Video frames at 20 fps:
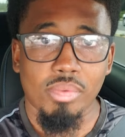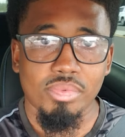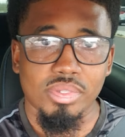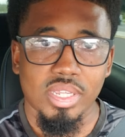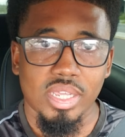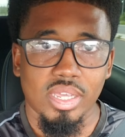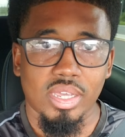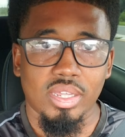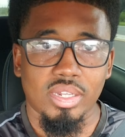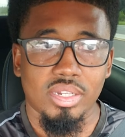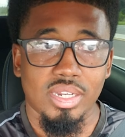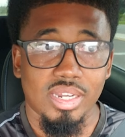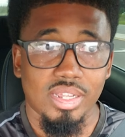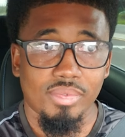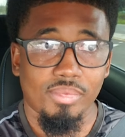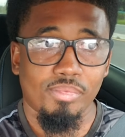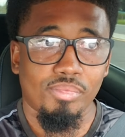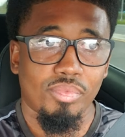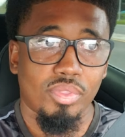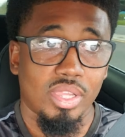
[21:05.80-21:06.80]
I'm
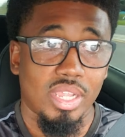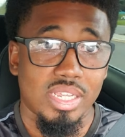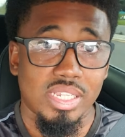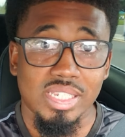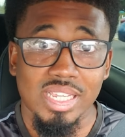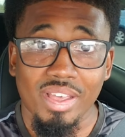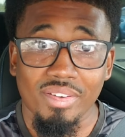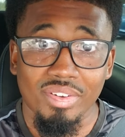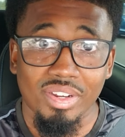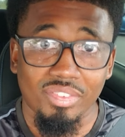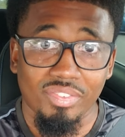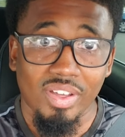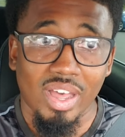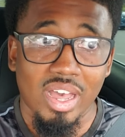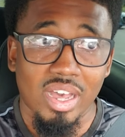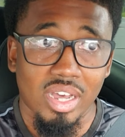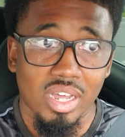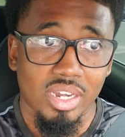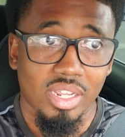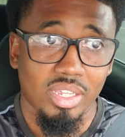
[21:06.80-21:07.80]
saying? That's
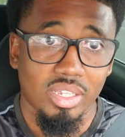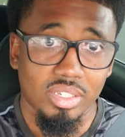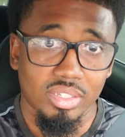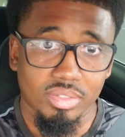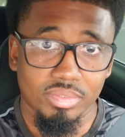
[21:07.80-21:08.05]
7,500.